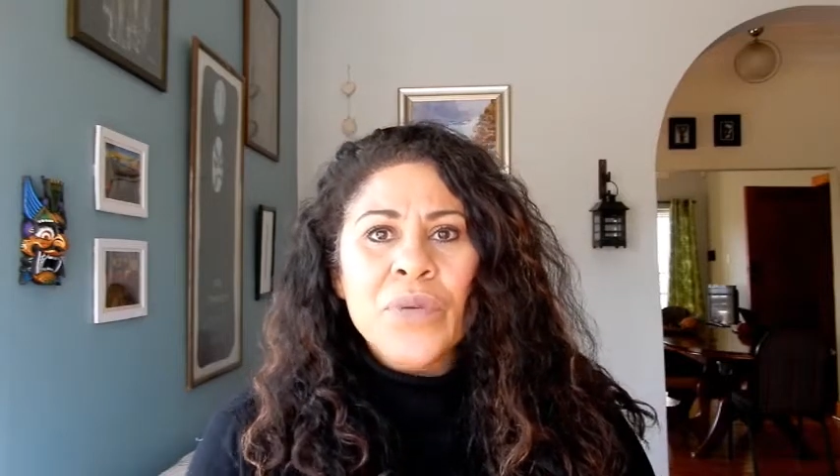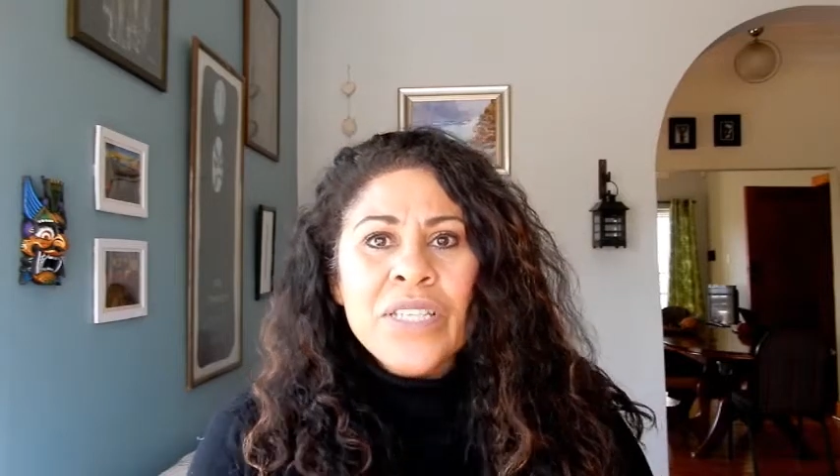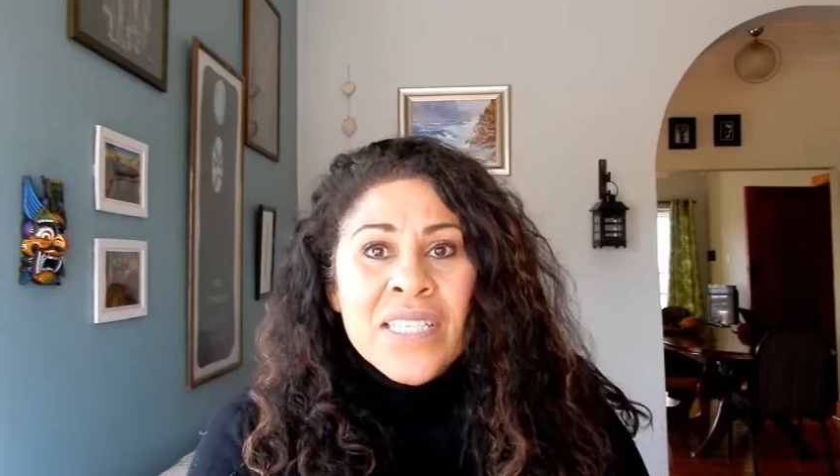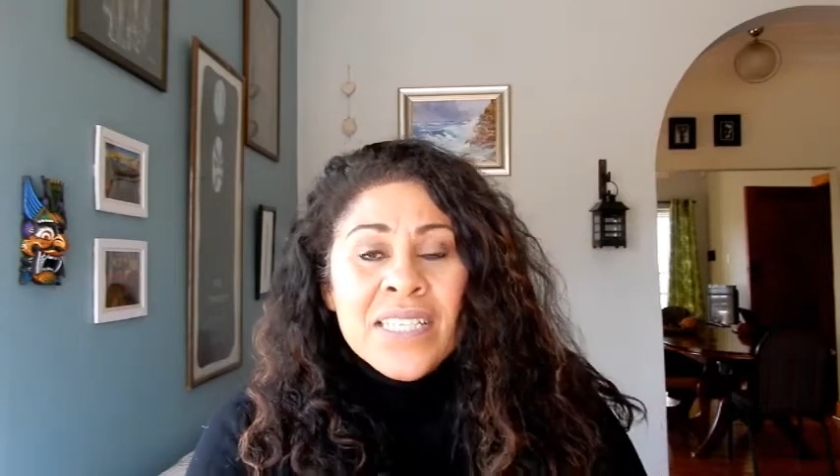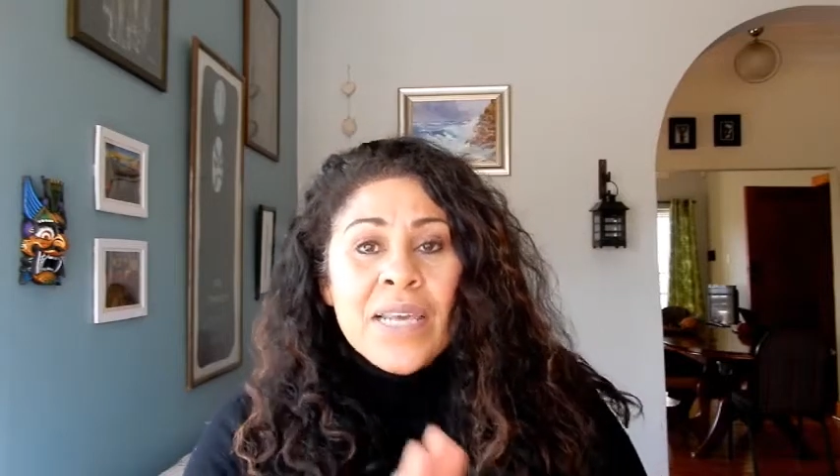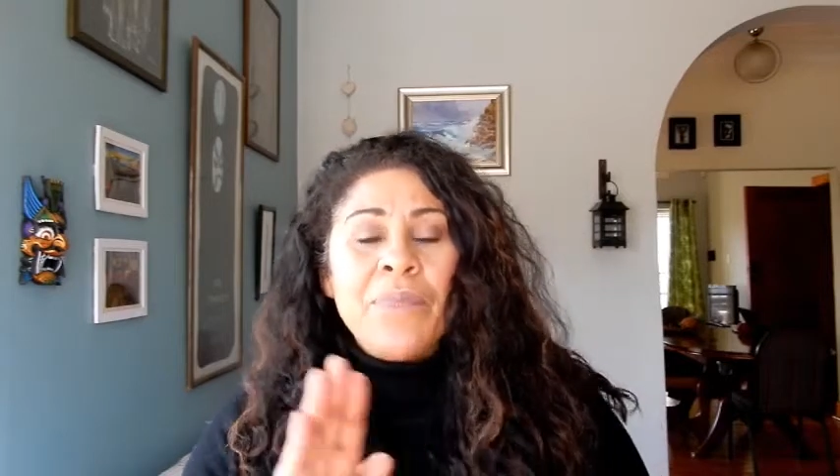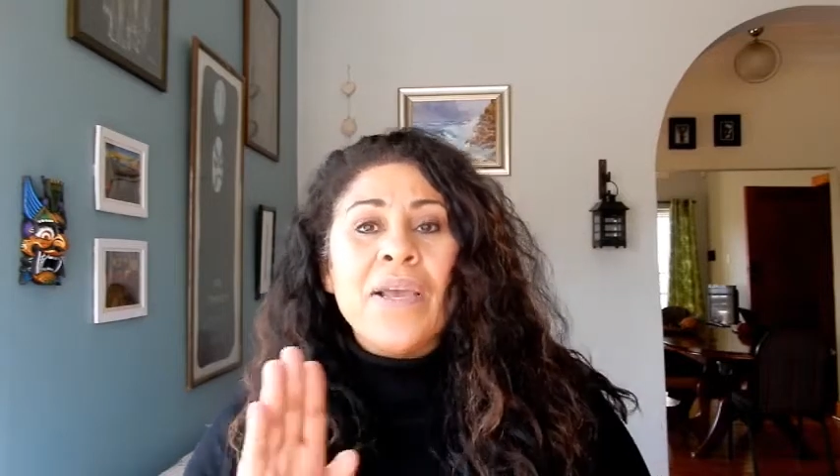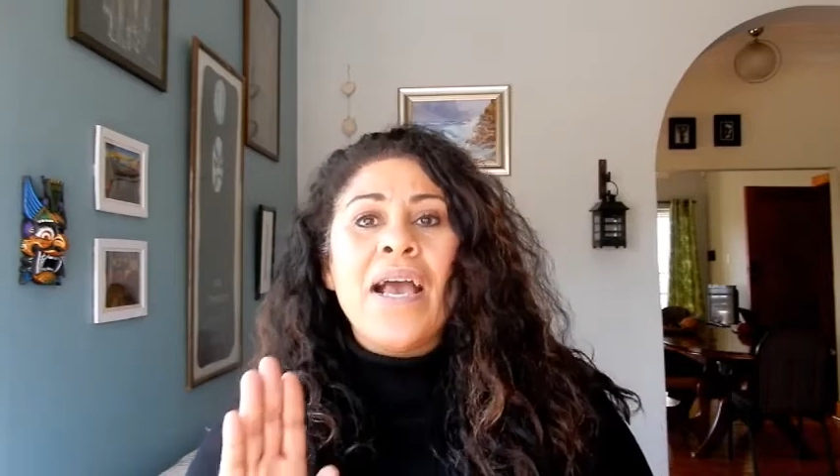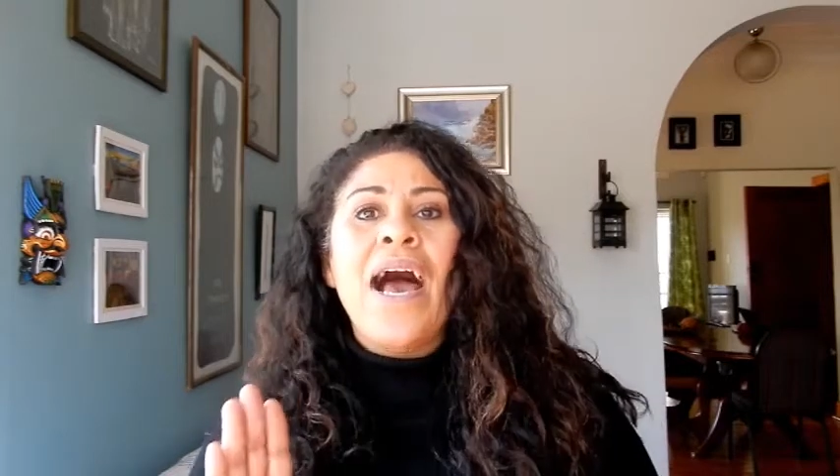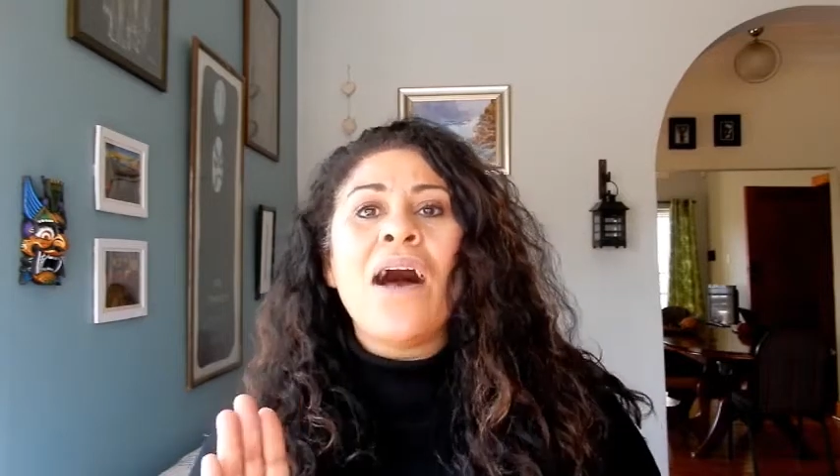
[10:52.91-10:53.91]
We're
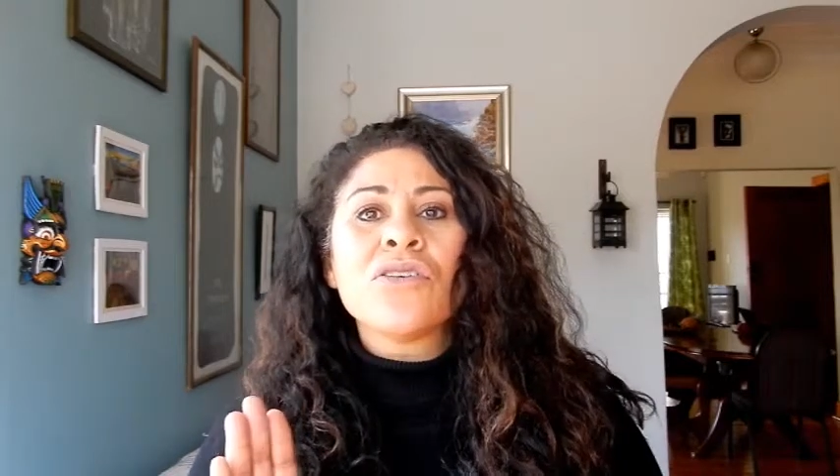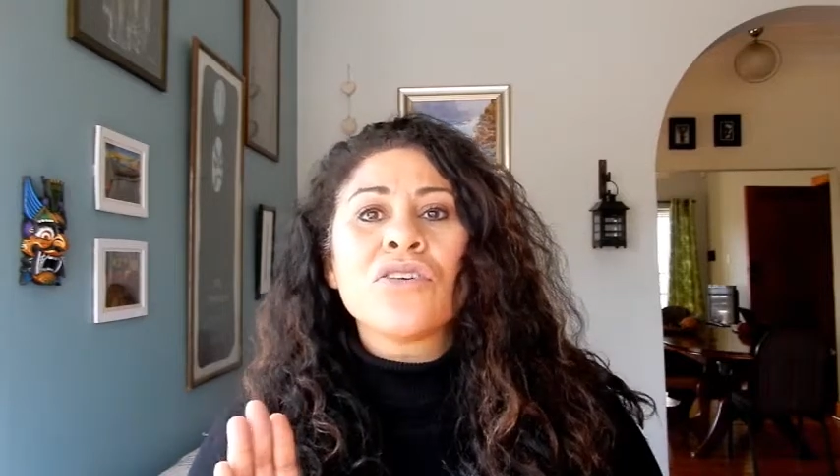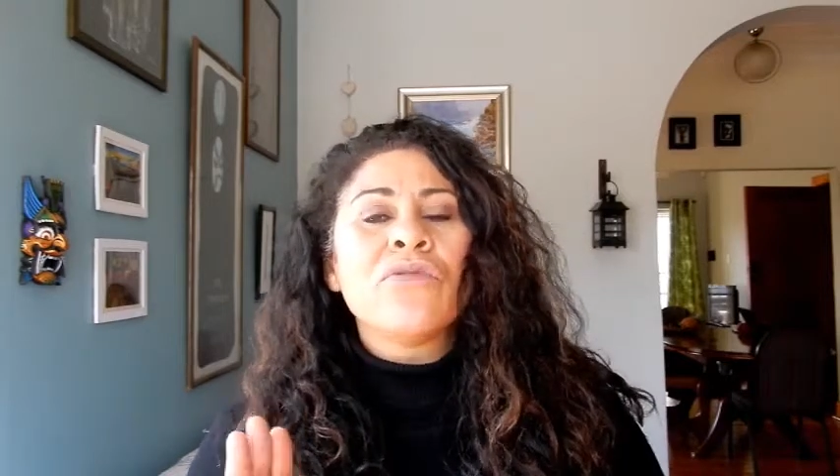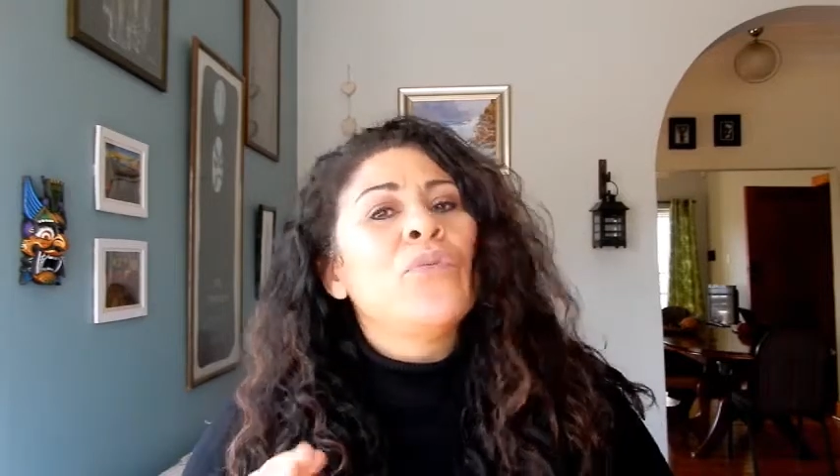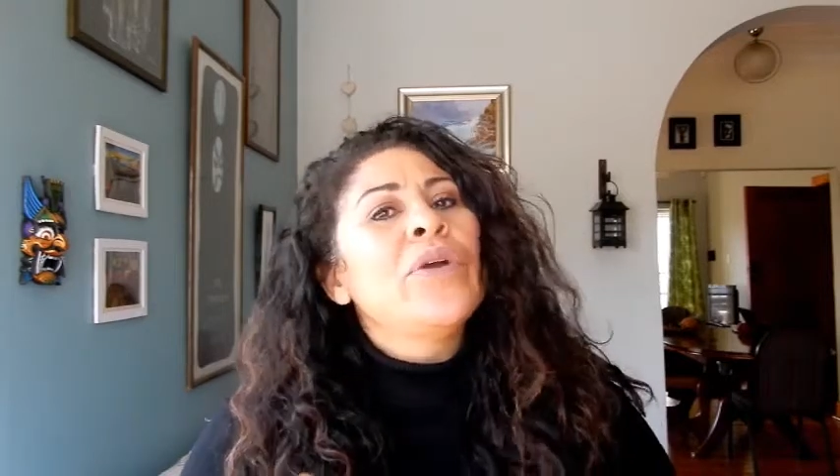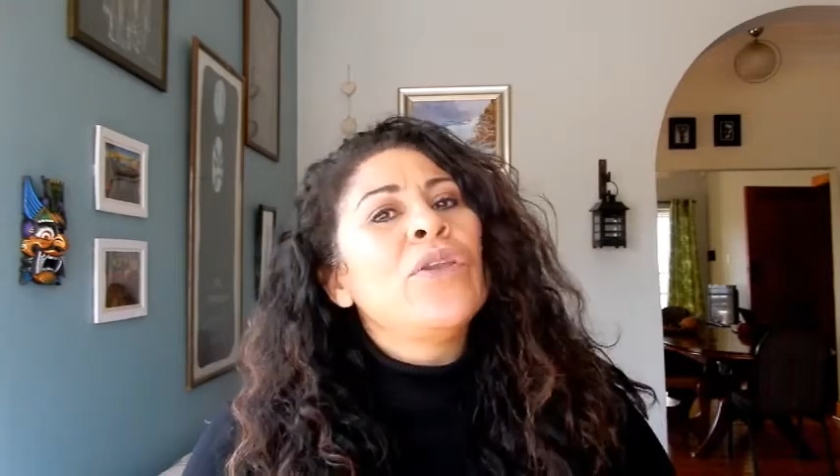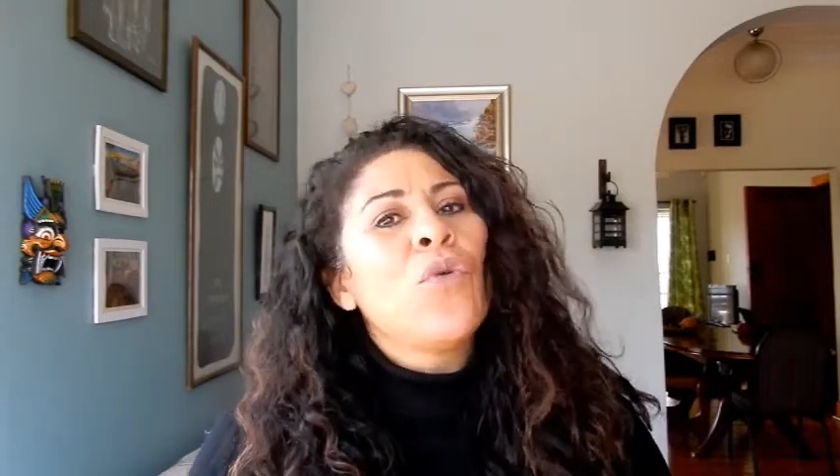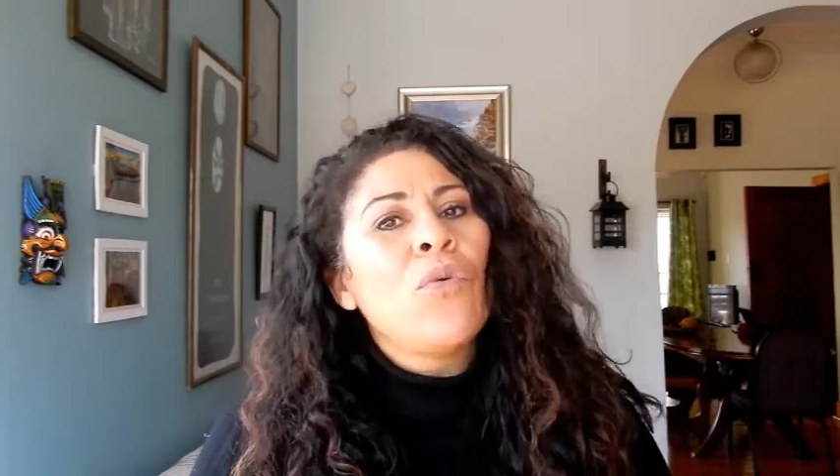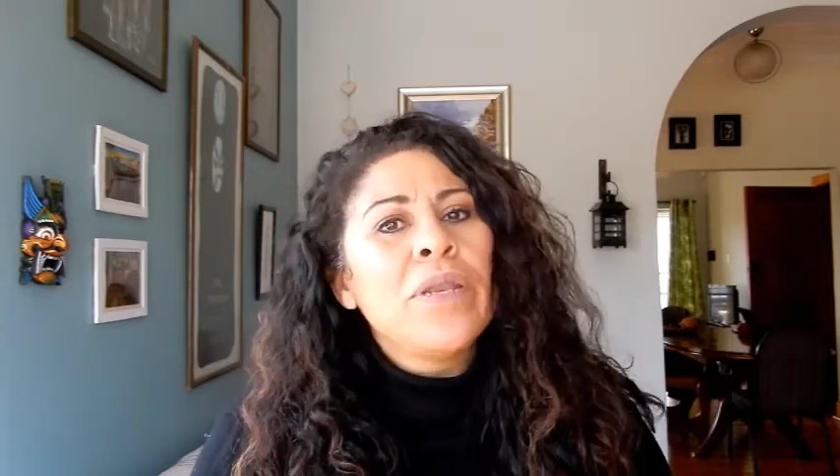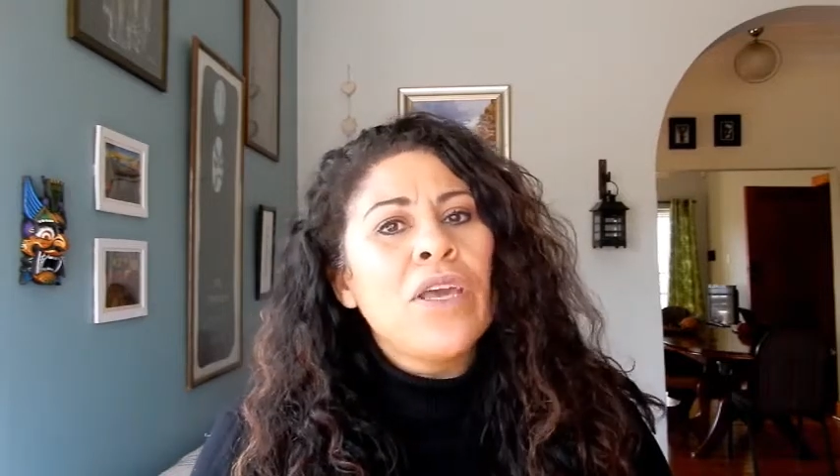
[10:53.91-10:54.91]
stepping out of who we
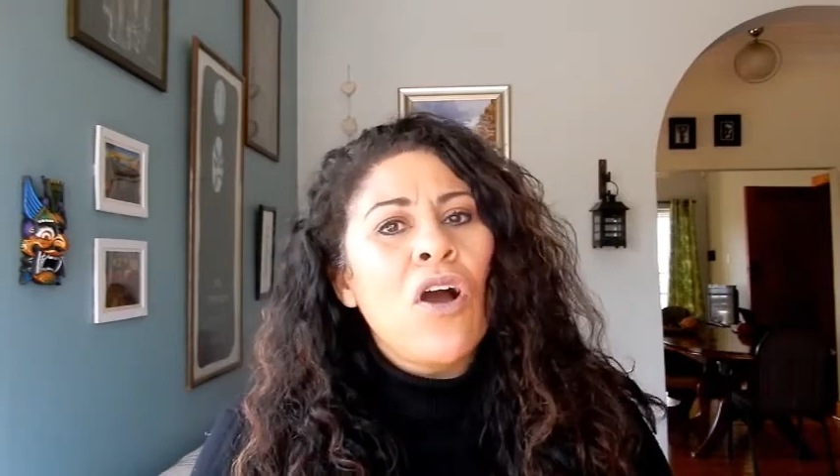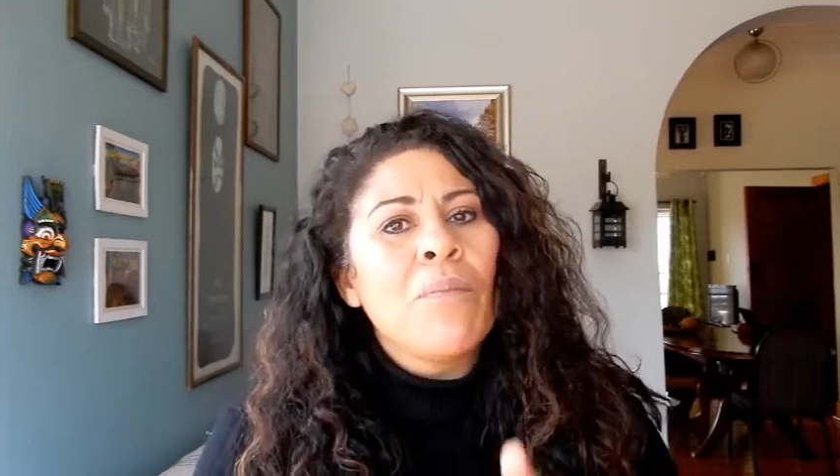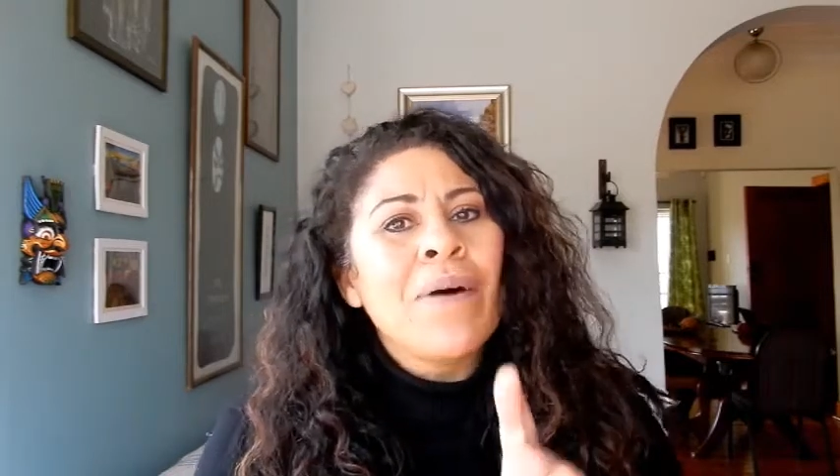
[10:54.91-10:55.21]
normally are,